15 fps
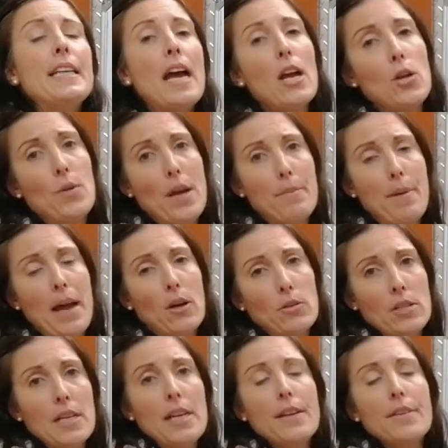know
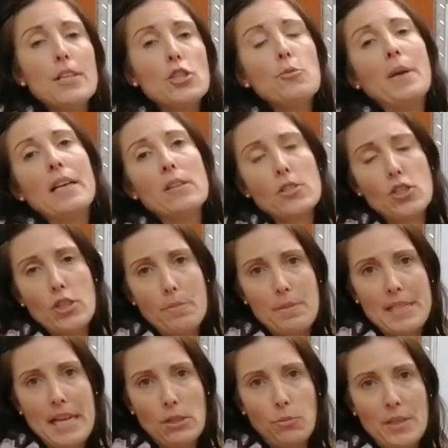about the Twiggles
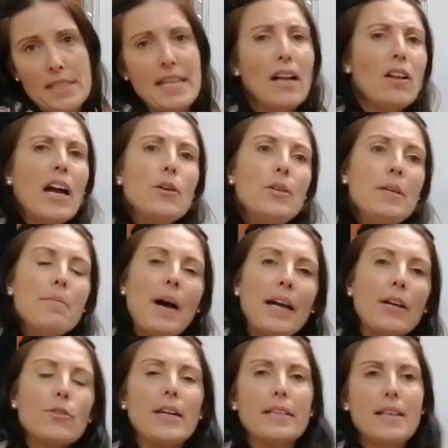chips that we sell. Only
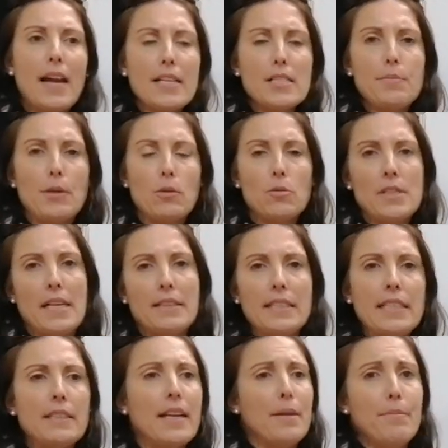my grade 9s, because I
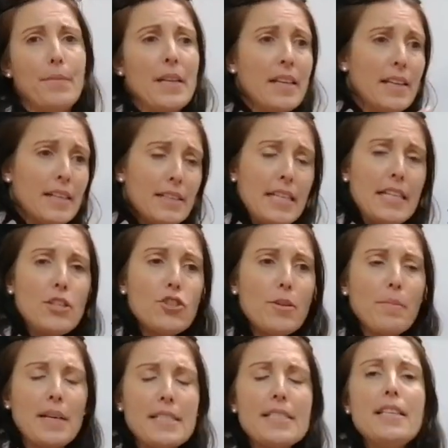teach
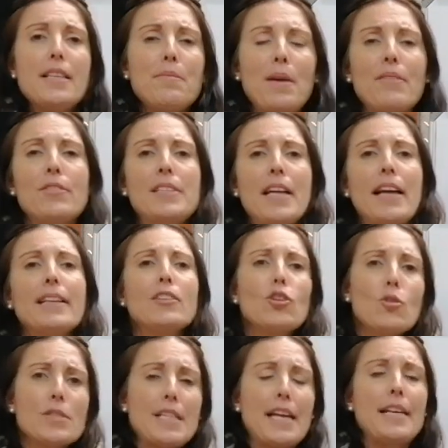them, I see them every day in
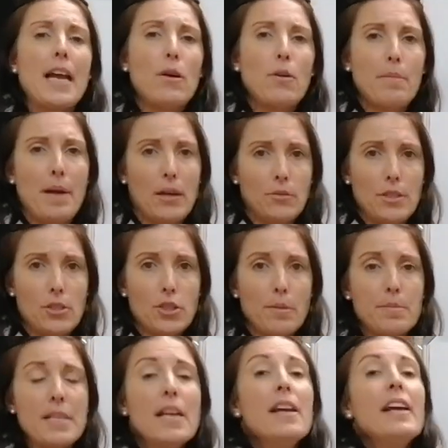class, they know about the
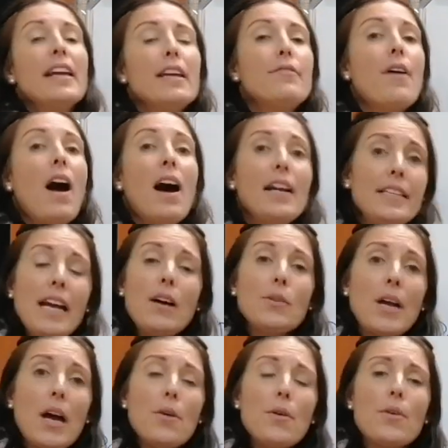chips. If I now
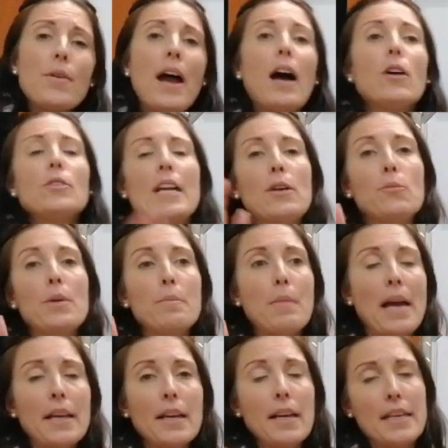go around and we
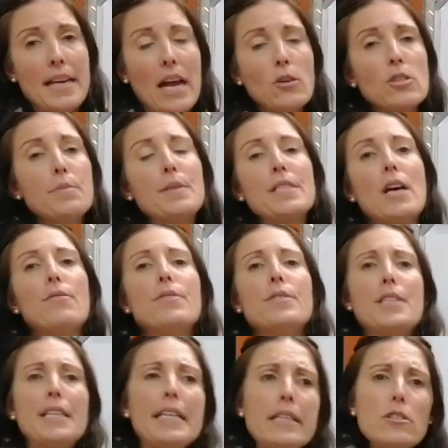make announcements over
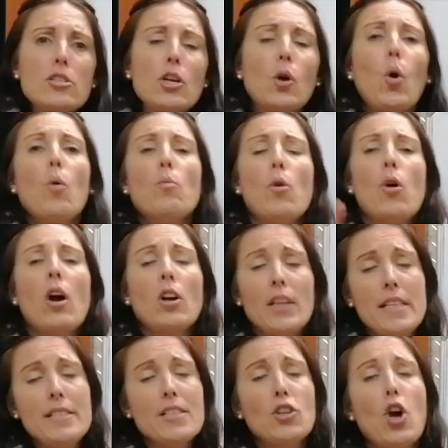the
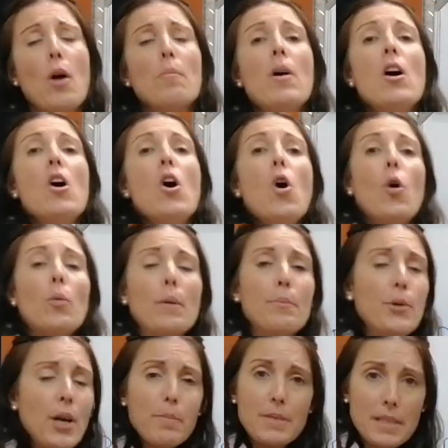intercom, or we
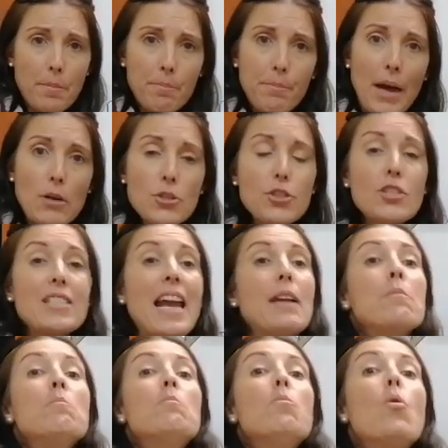put up some posters
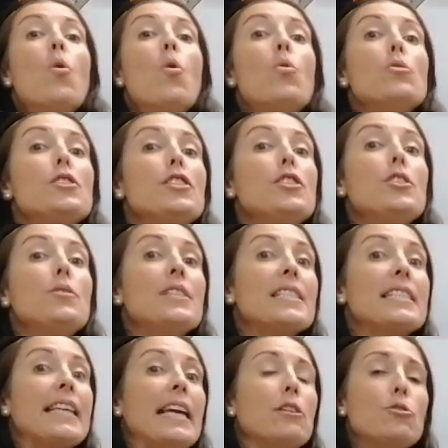and more
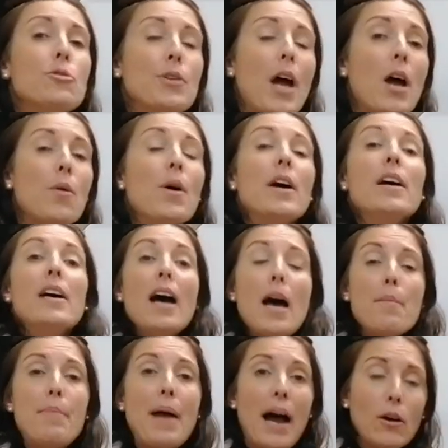students get to know
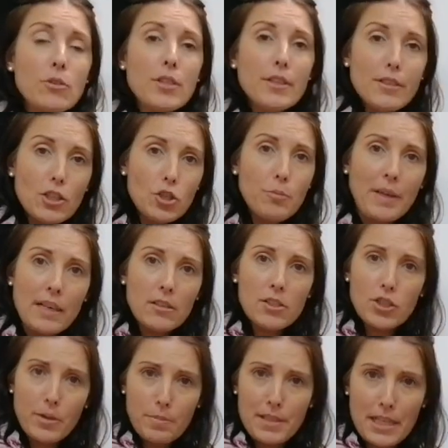about the
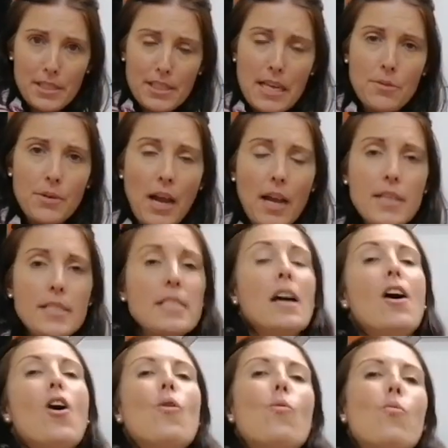Twiggles chips, that's so nice,
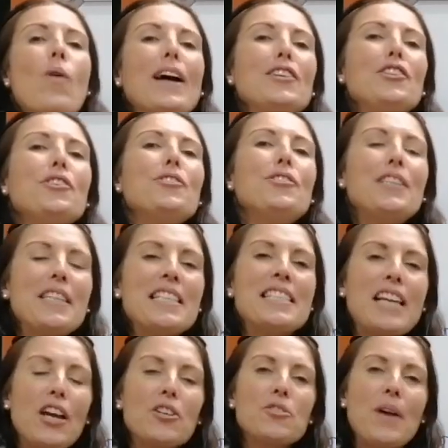what do you think is
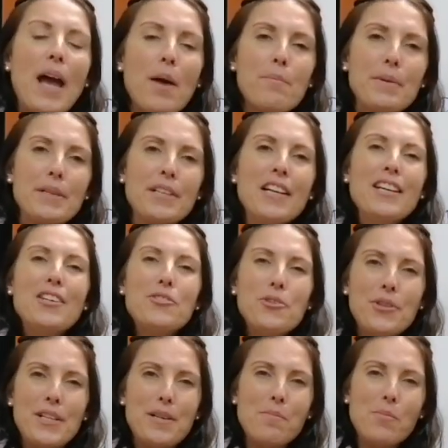going to happen to
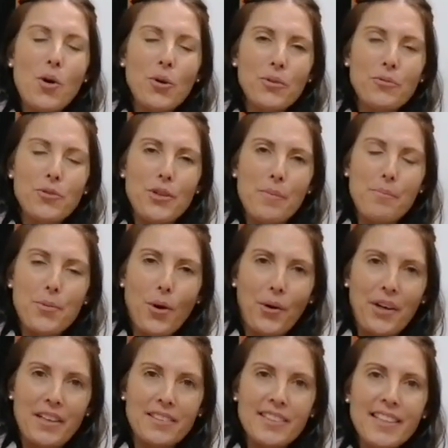the demand for the
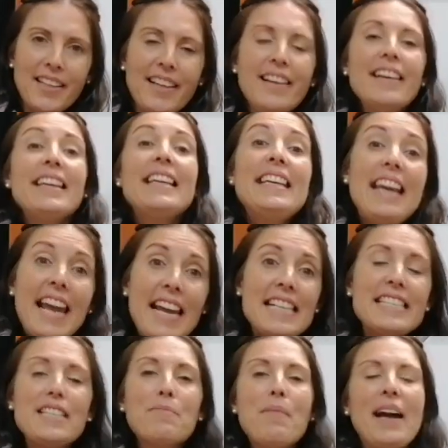product?
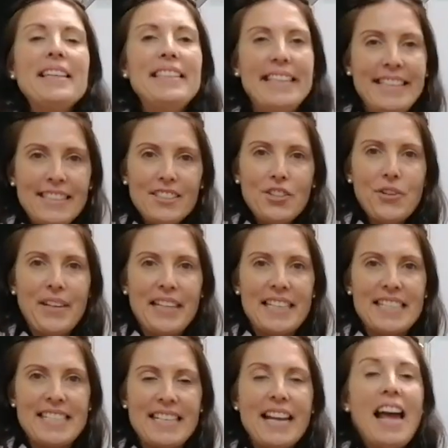Yes, it might
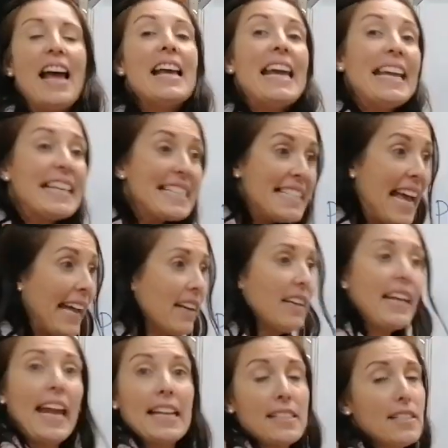increase.
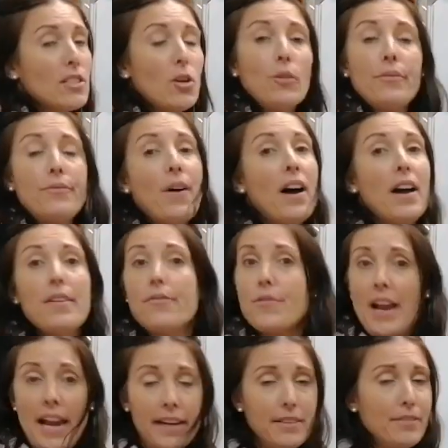Exactly at still
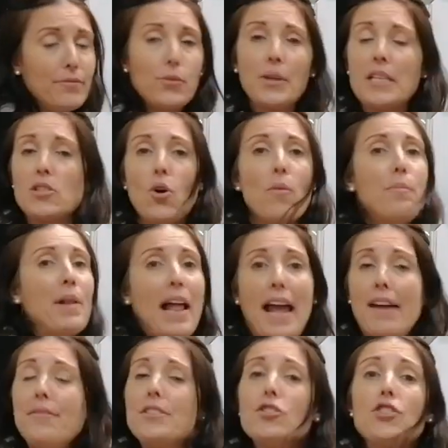R5, for example, I
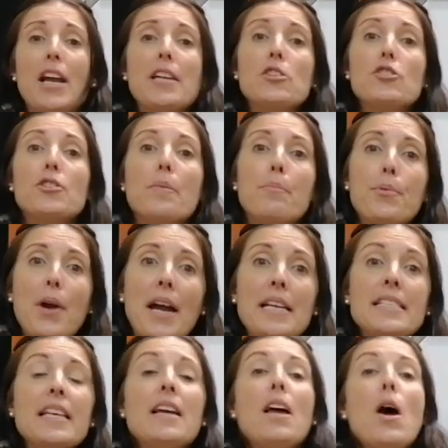haven't changed the
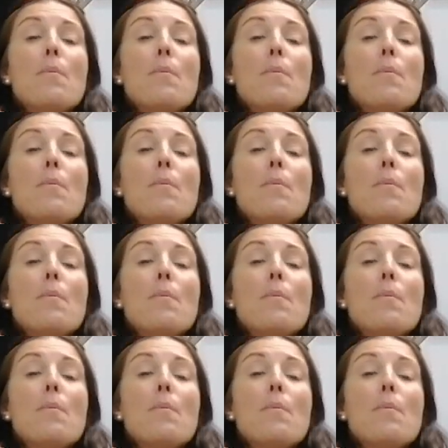price,